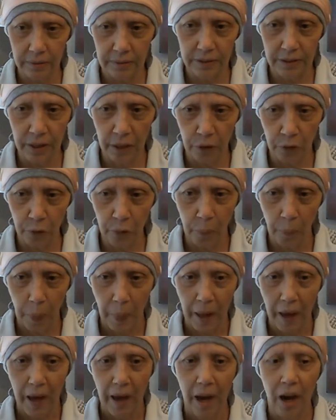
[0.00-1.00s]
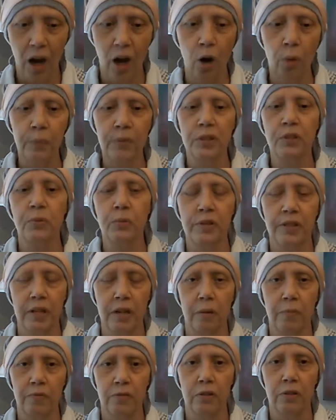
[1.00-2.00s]
So I hope this was
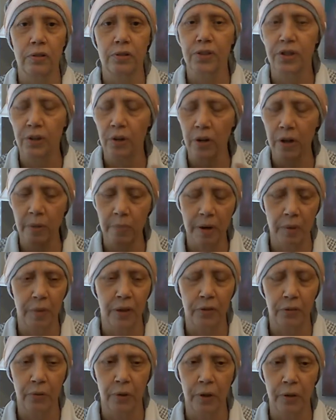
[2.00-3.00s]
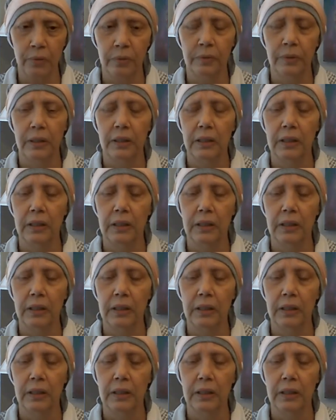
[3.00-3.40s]
helpful. Sorry about my throat.